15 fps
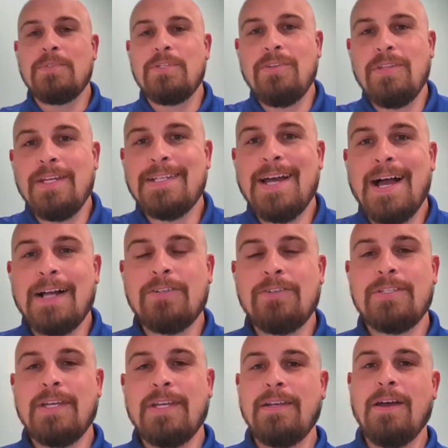to the
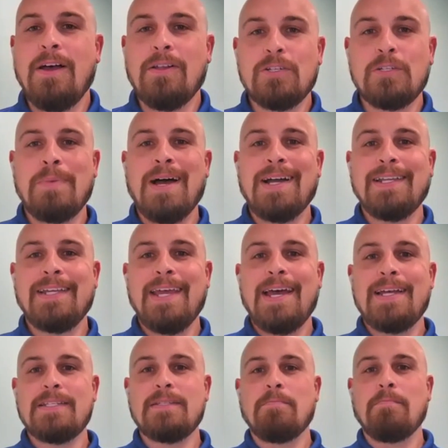Doctors and Dollars
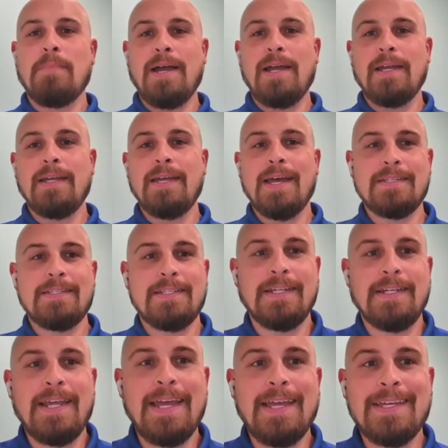podcast. My guest
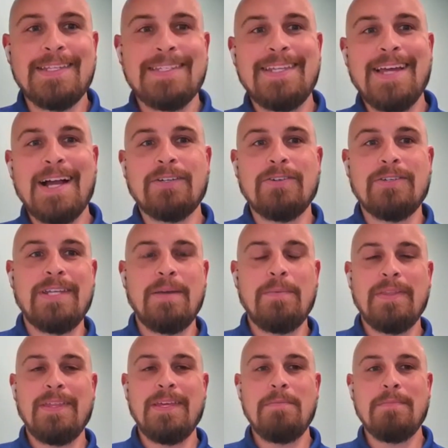today is Dr.
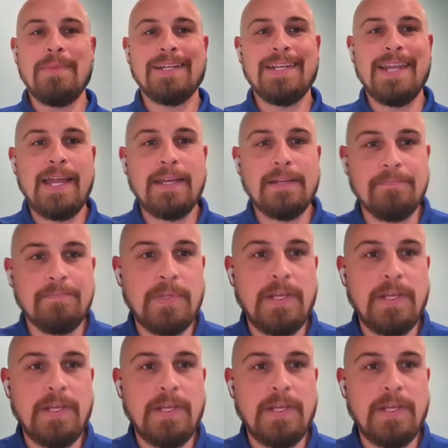Timothy McKnight.